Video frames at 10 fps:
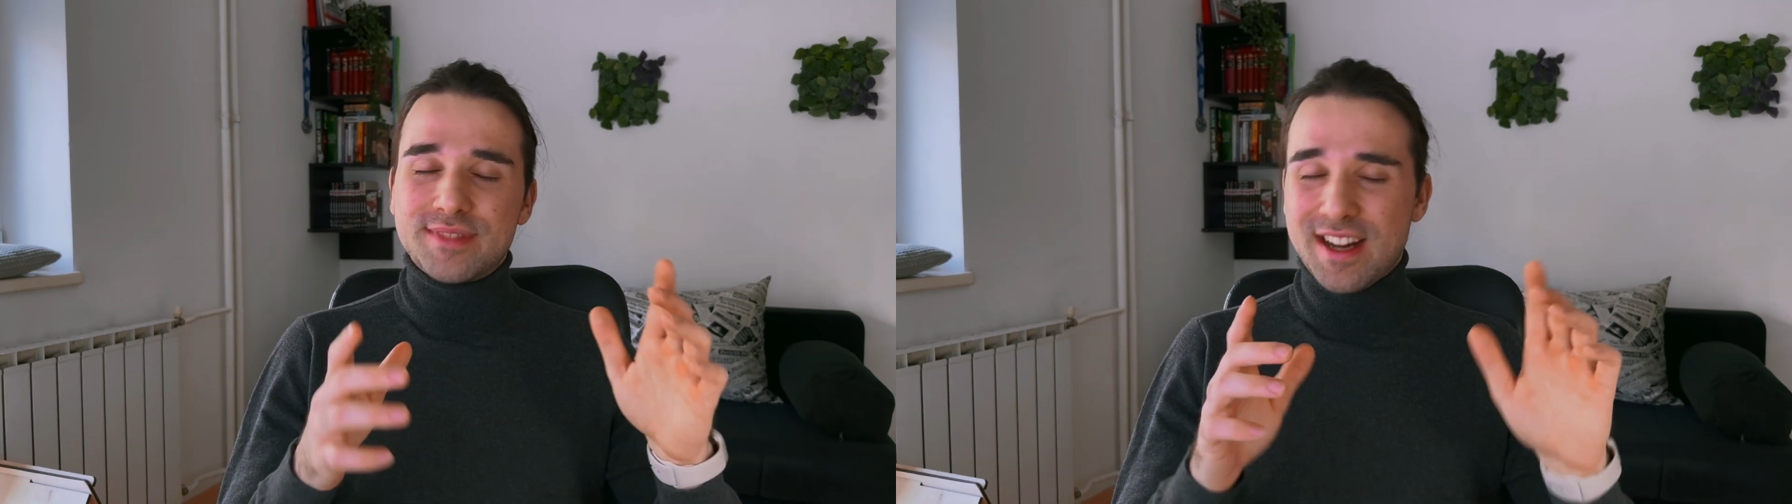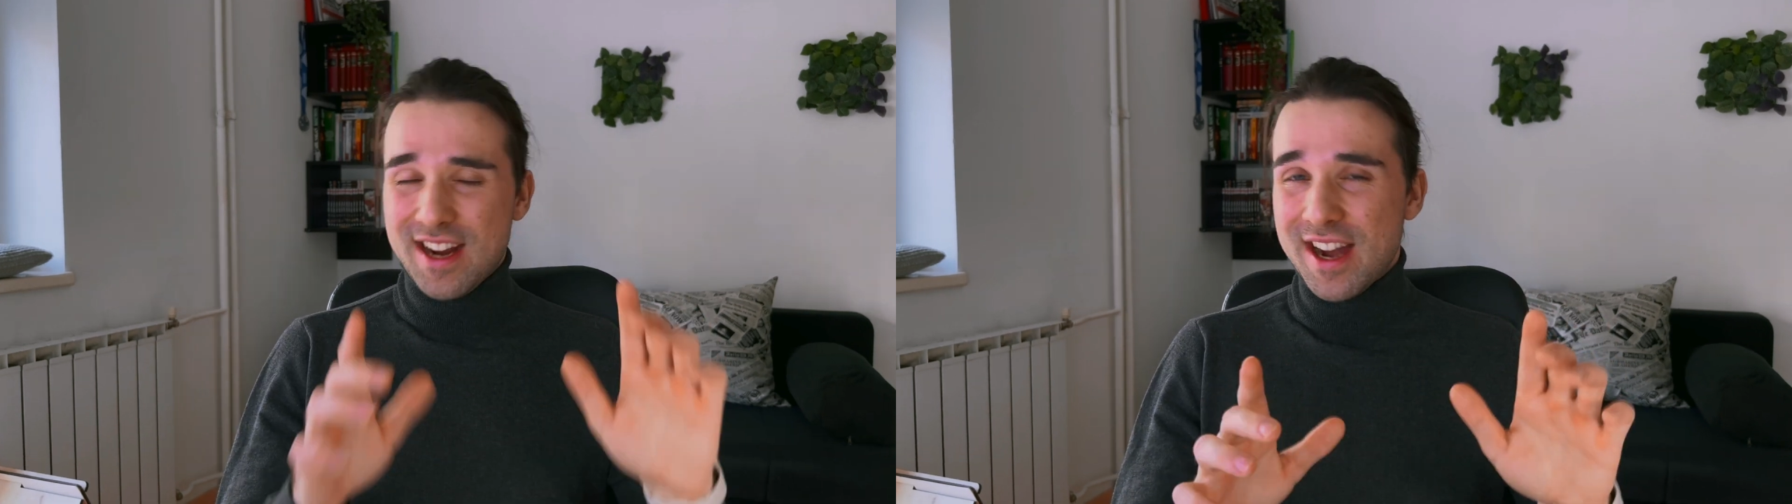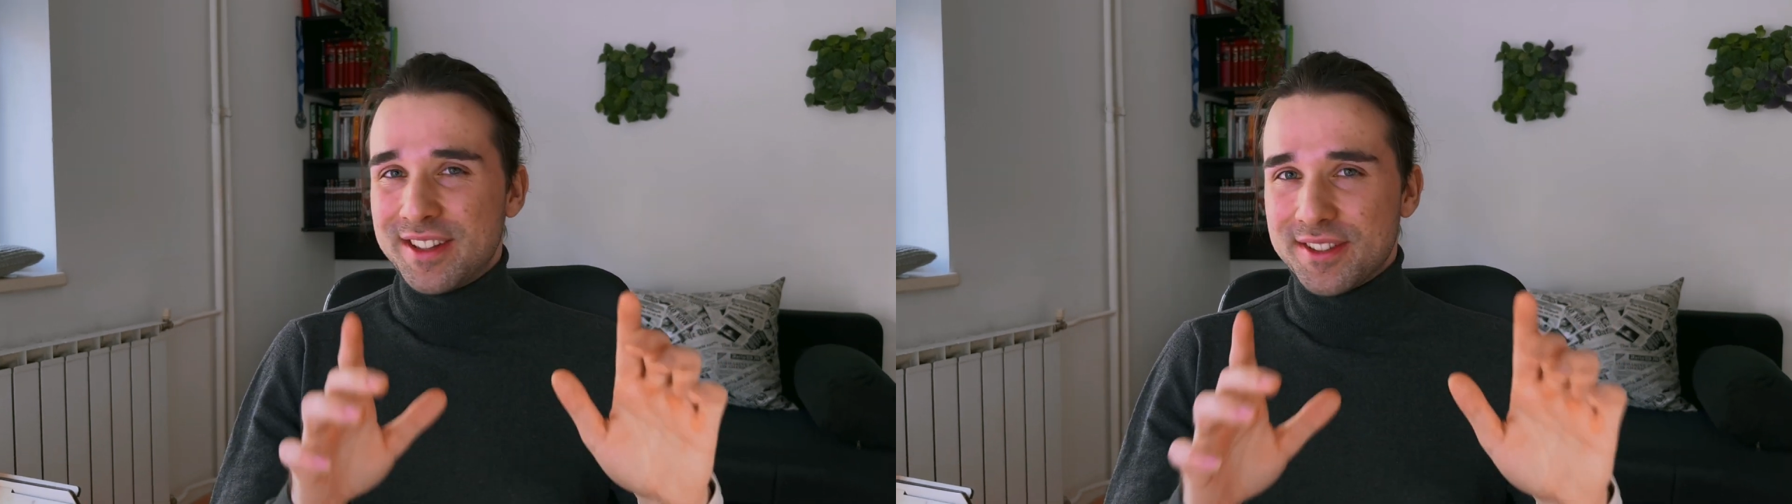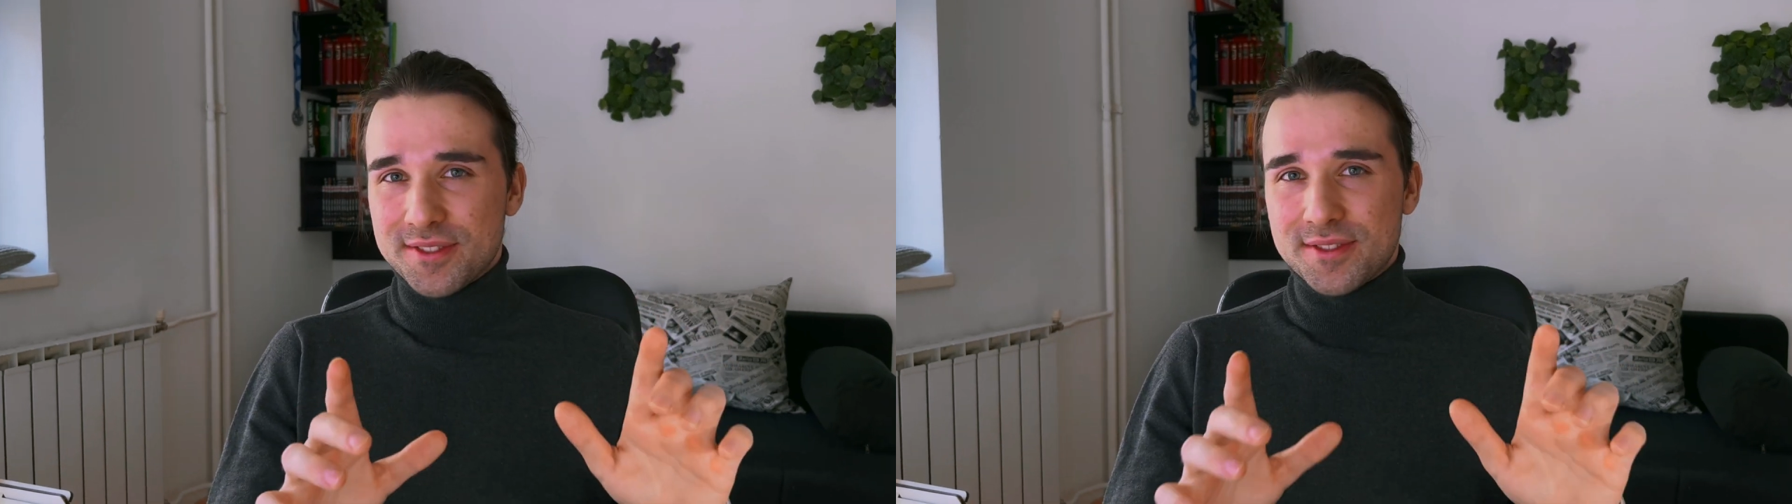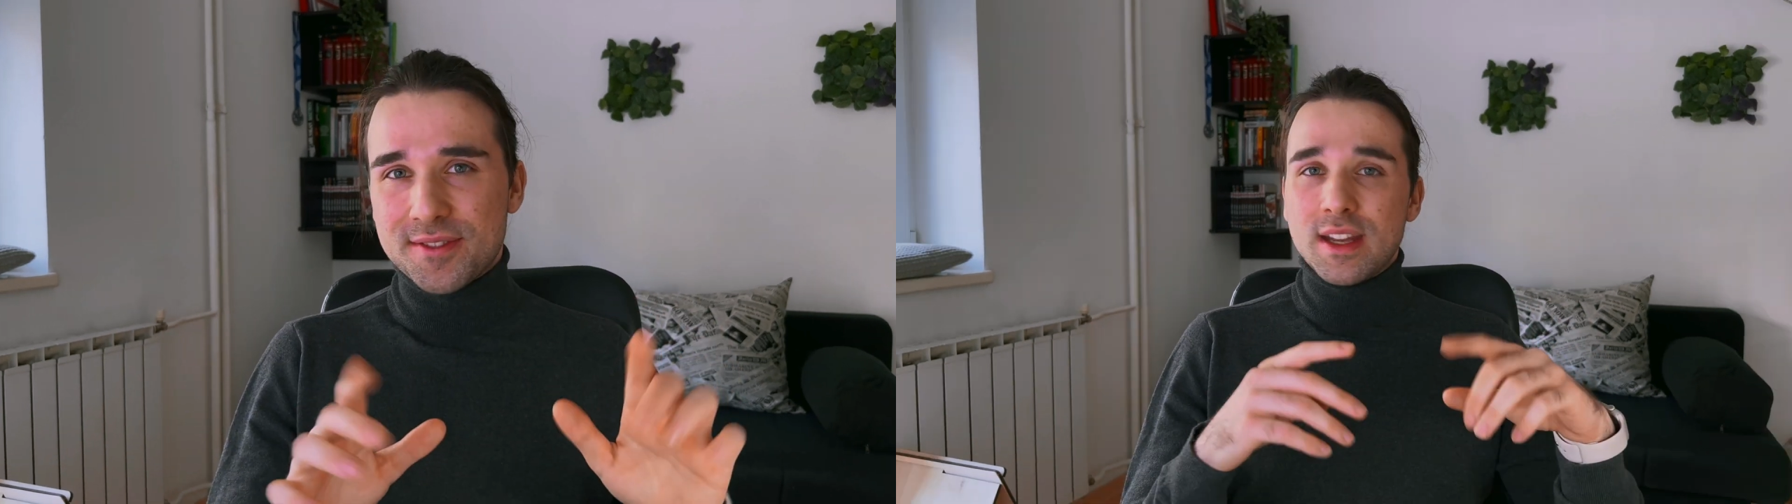Kind of.
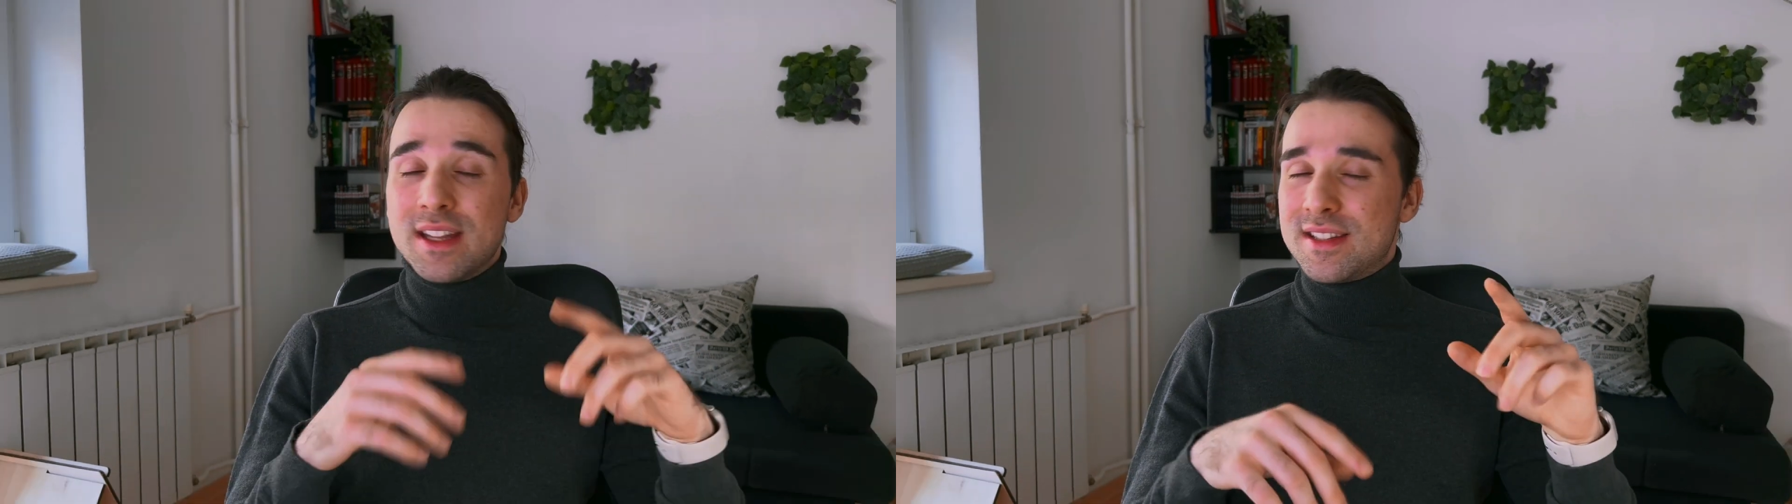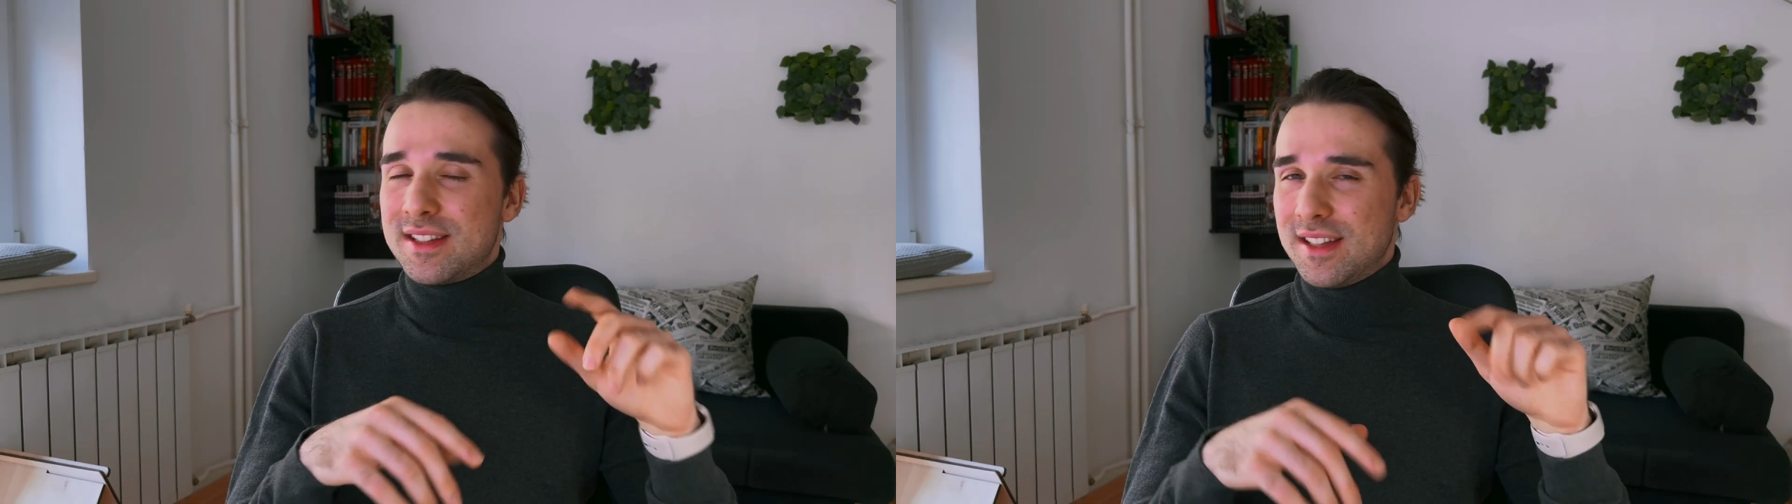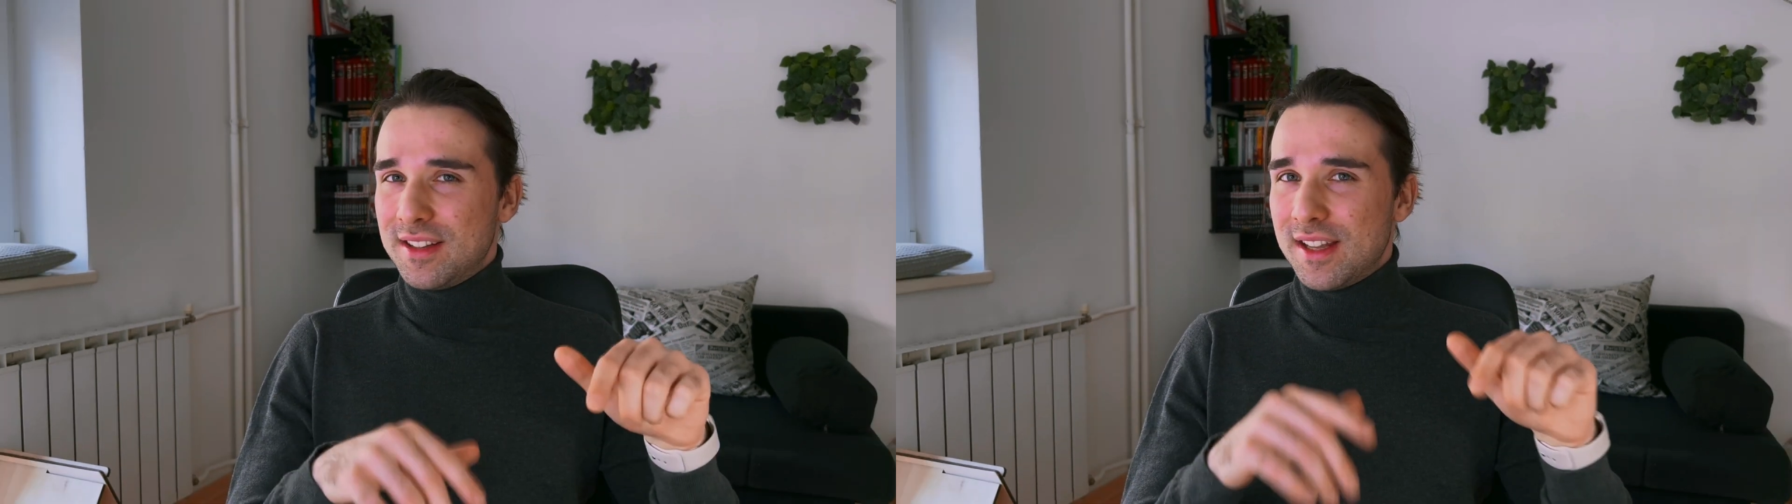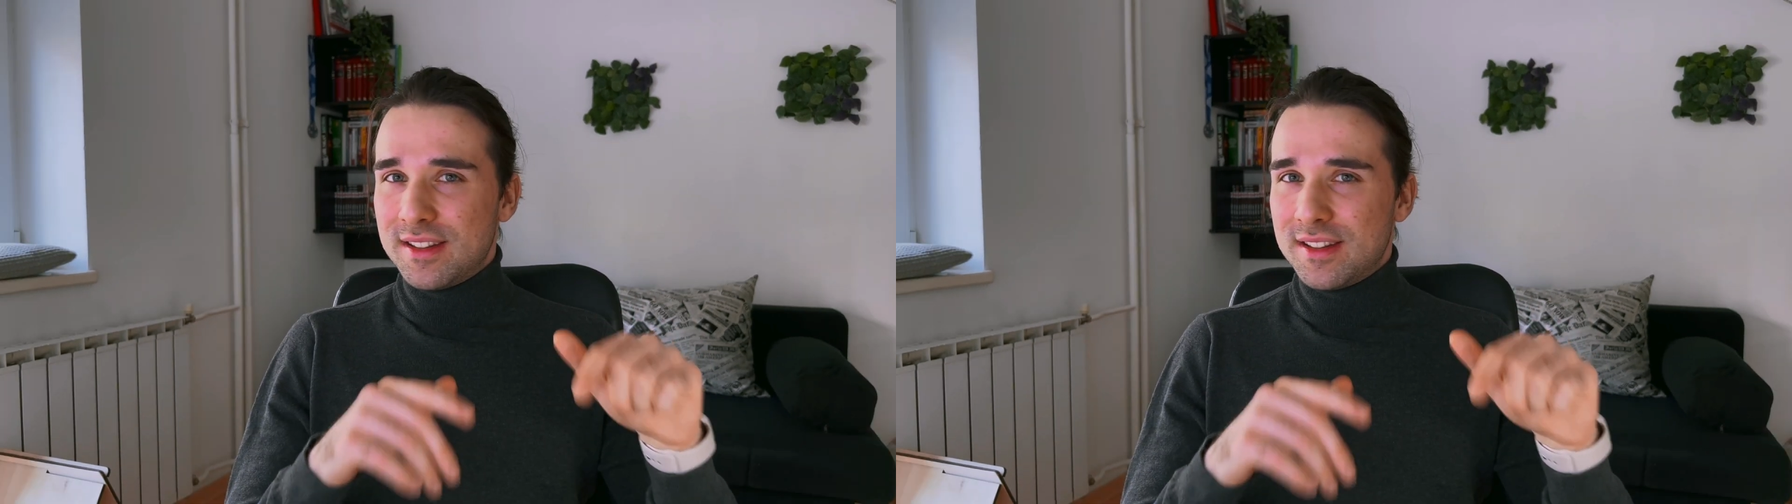It's still not